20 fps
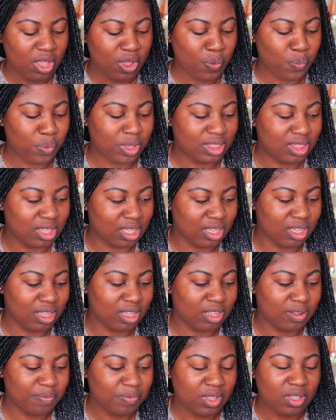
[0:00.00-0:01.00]
with
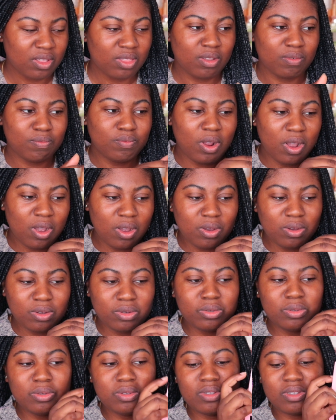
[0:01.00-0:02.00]
the
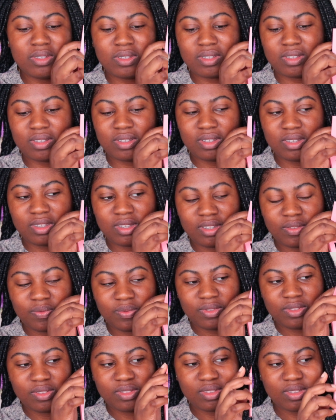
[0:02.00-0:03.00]
rose,
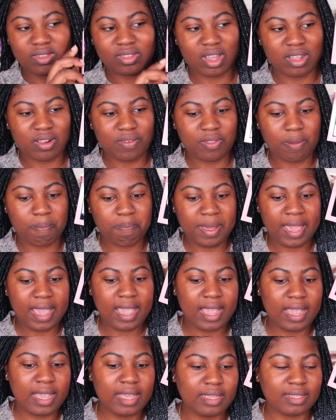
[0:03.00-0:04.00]
kind of the
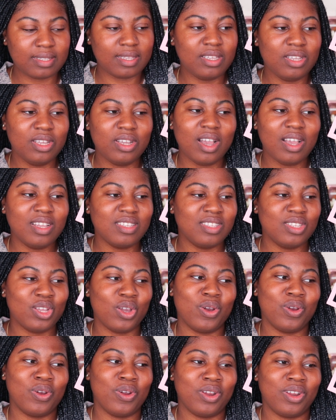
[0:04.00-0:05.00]
pinks, and you guys
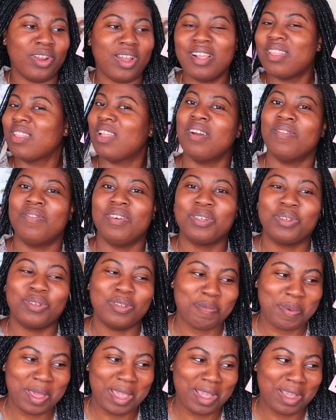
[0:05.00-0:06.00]
know I love a
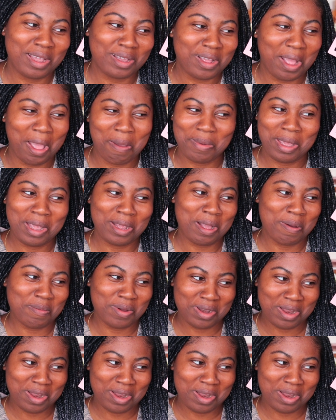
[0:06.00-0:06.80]
good pink. I mean, come on